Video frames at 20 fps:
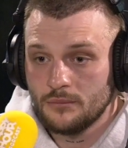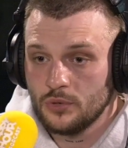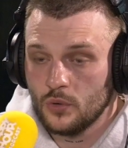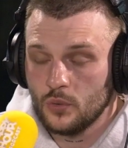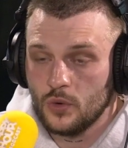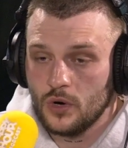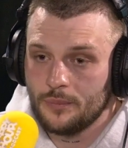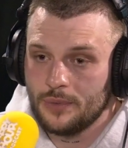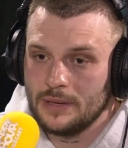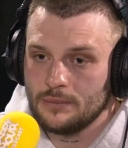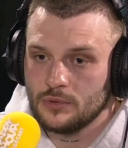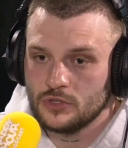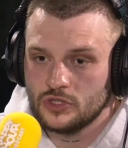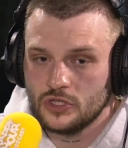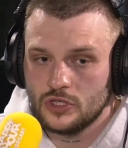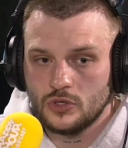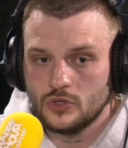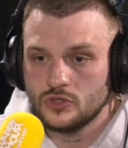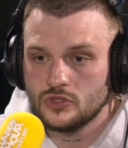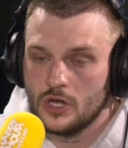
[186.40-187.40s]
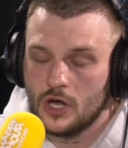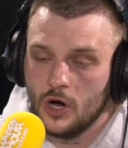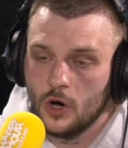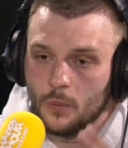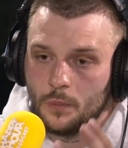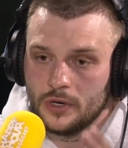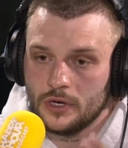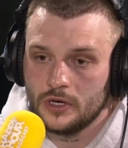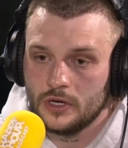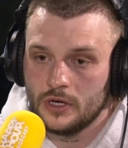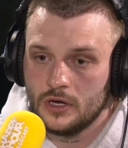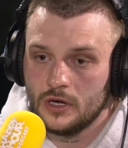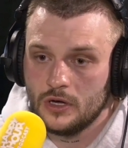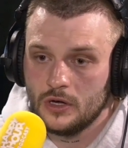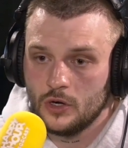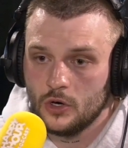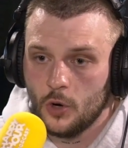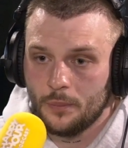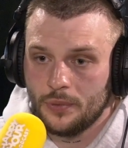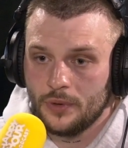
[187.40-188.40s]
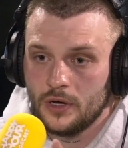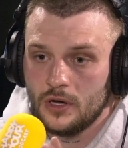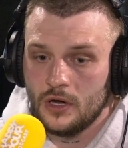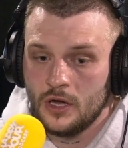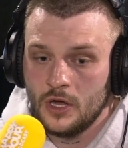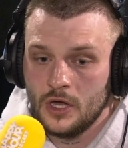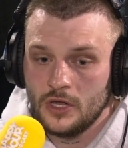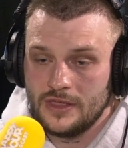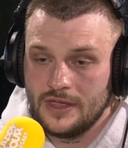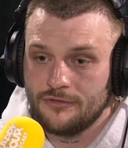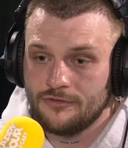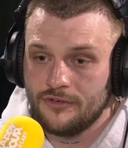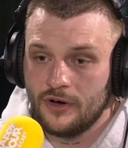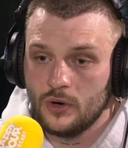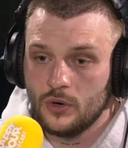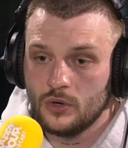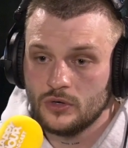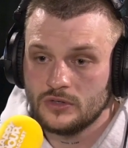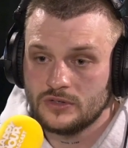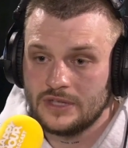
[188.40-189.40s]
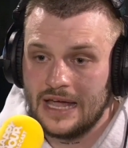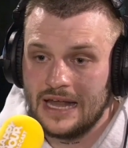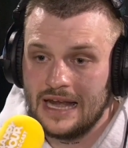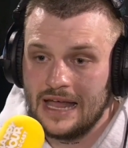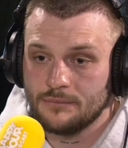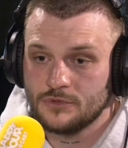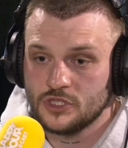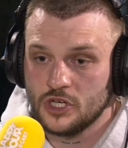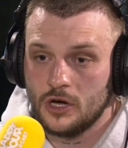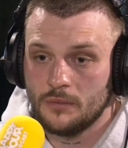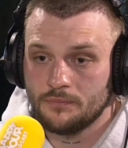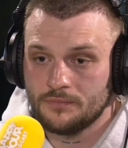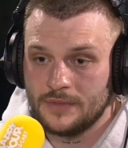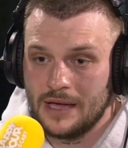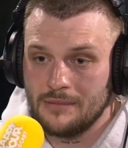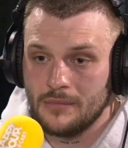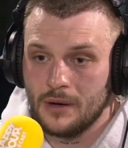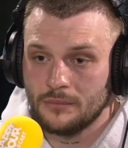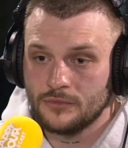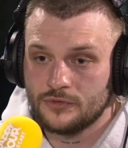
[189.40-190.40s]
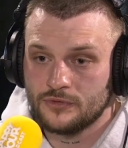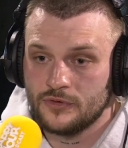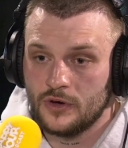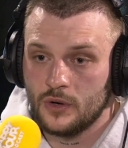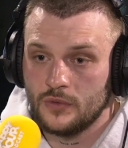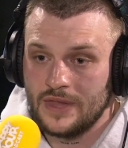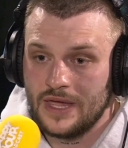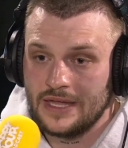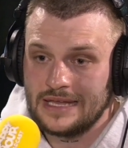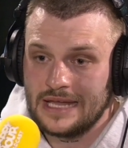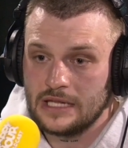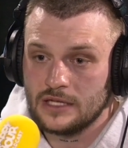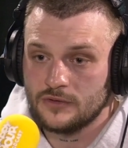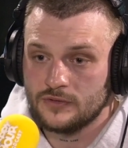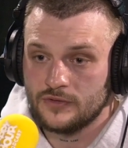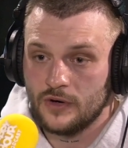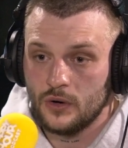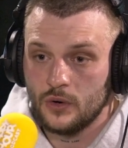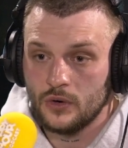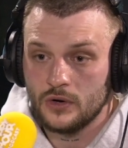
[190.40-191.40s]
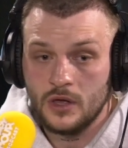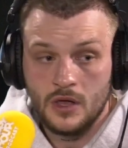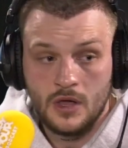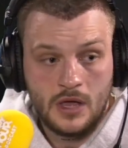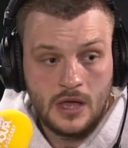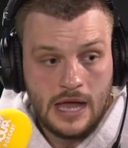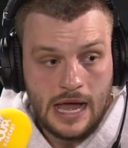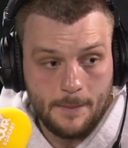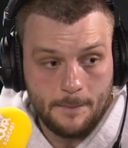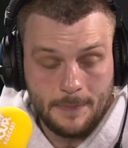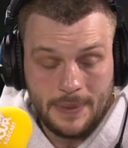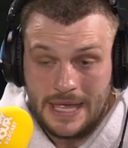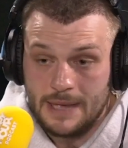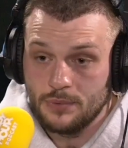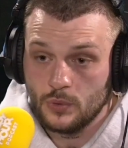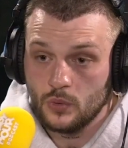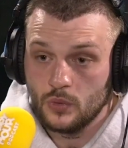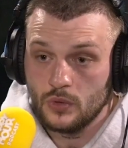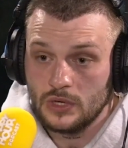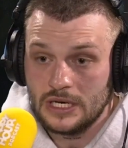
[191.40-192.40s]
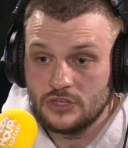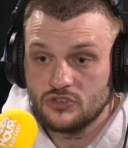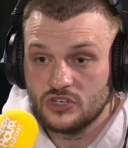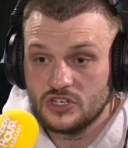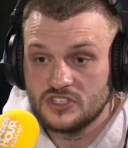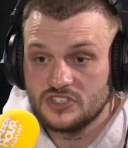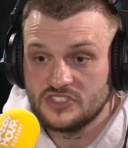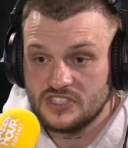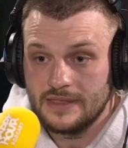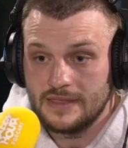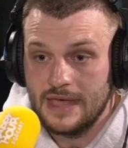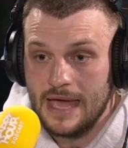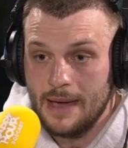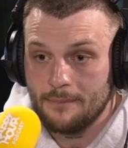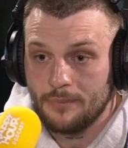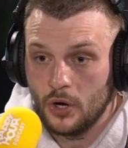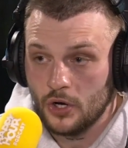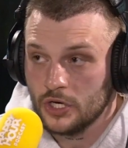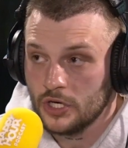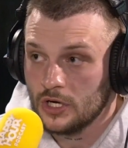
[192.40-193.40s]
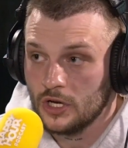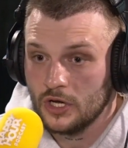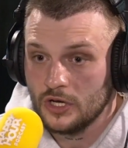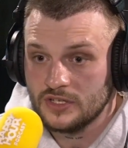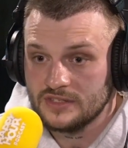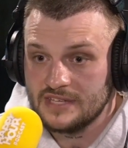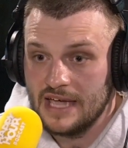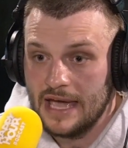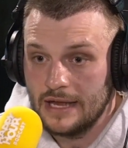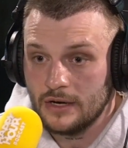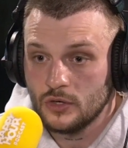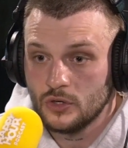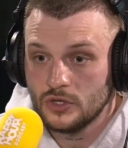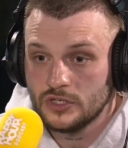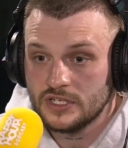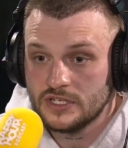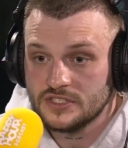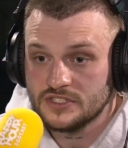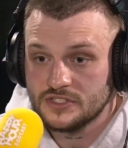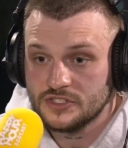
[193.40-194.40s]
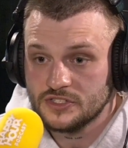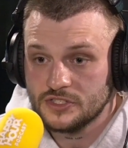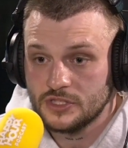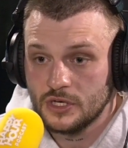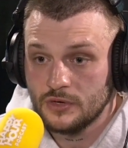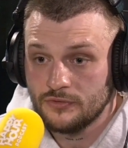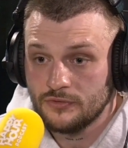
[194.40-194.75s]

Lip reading: But what people do is open their phone, their laptop, their mum's phone, their dad's phone, and people will literally sit there buying like 10 hoodies and stuff.